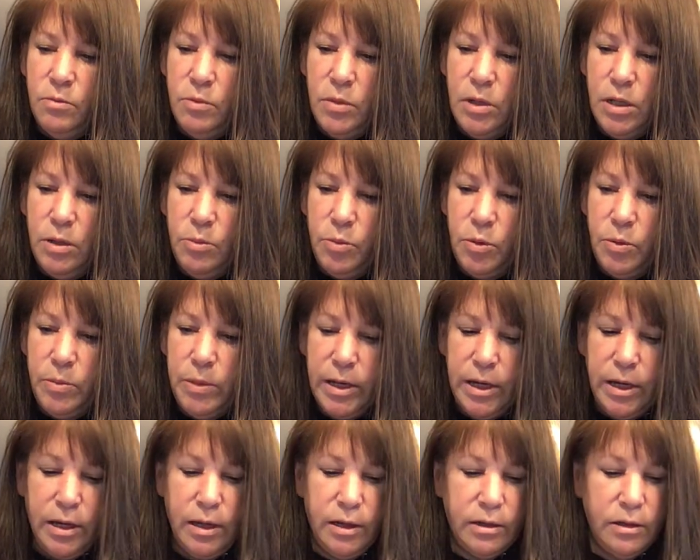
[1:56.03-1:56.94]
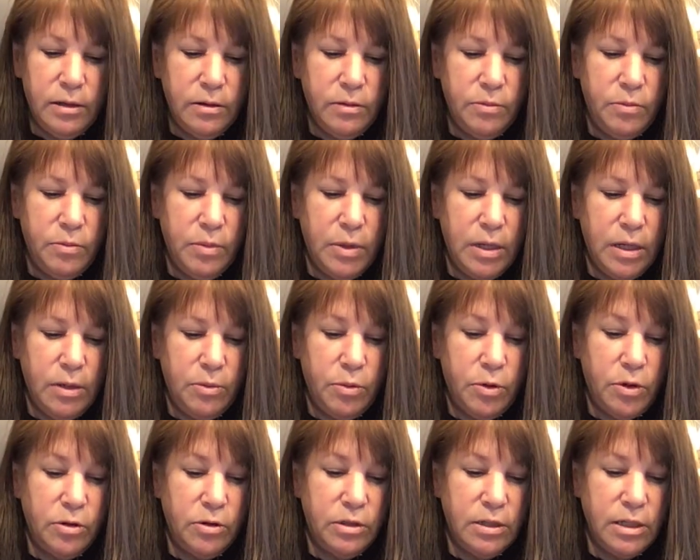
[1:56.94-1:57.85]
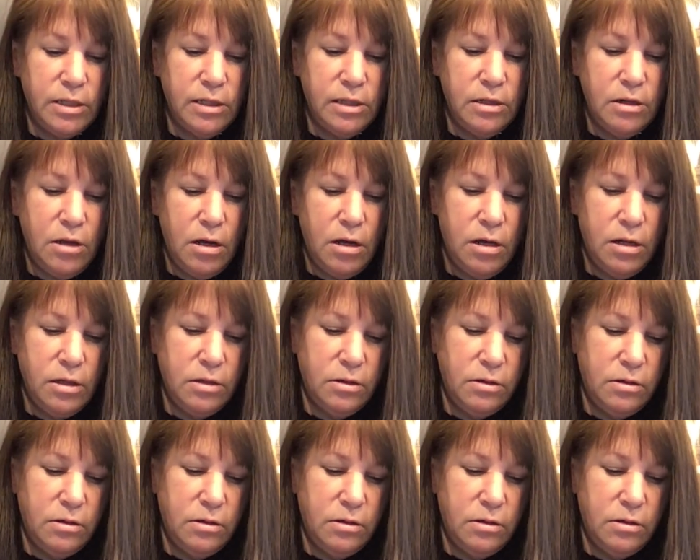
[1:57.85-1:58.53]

paper bag paper does not,